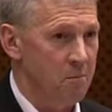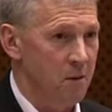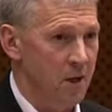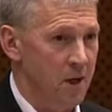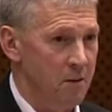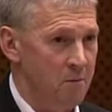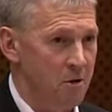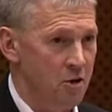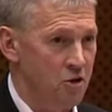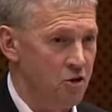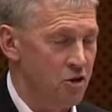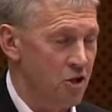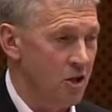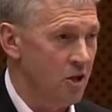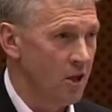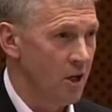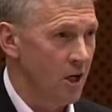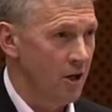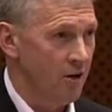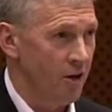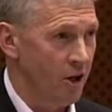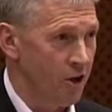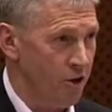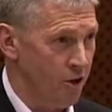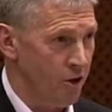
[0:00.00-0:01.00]
payments
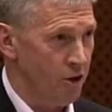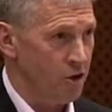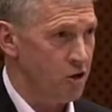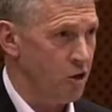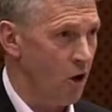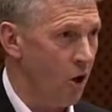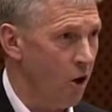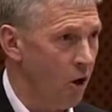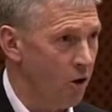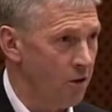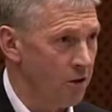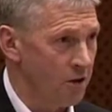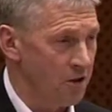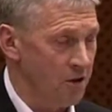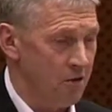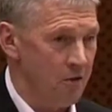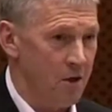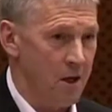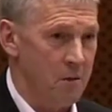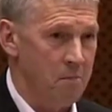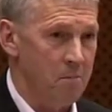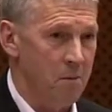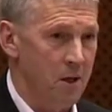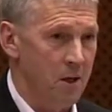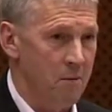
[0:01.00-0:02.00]
across all the
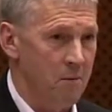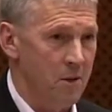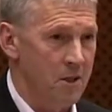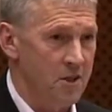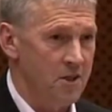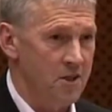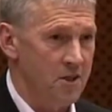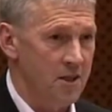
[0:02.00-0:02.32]
direct payments,